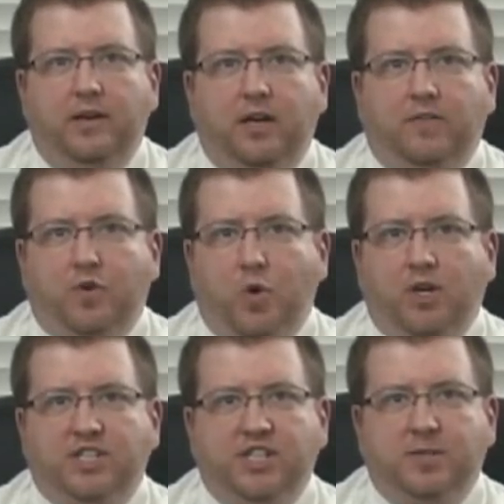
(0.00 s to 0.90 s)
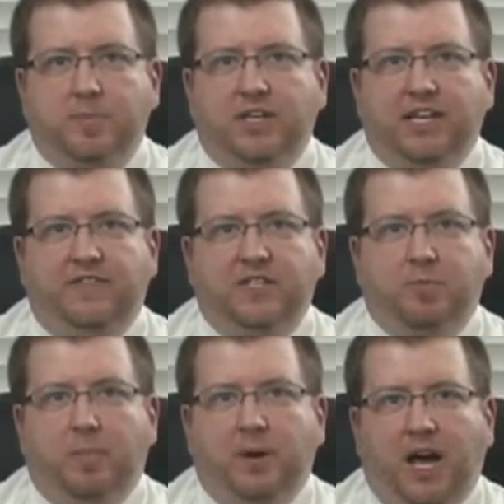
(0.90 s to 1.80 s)
Of course, this belief is
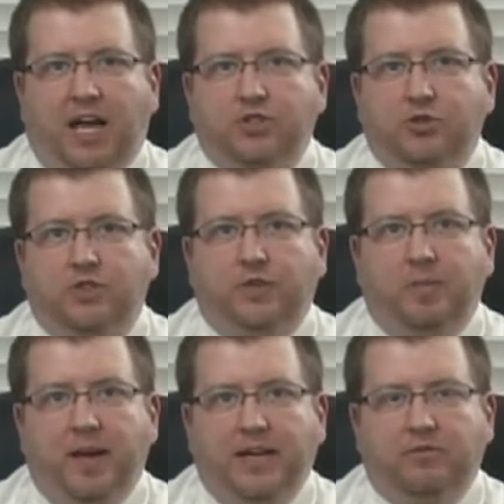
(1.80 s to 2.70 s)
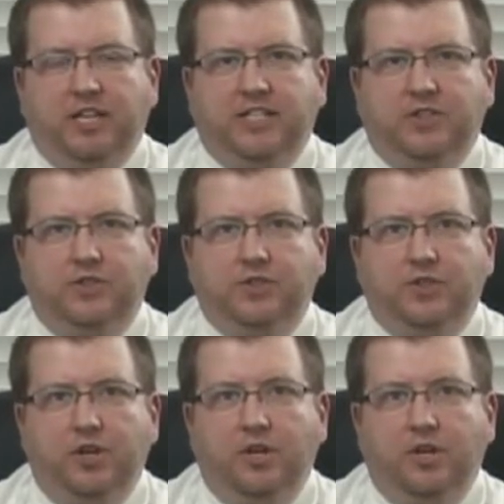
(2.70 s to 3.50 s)
preposterous for many reasons.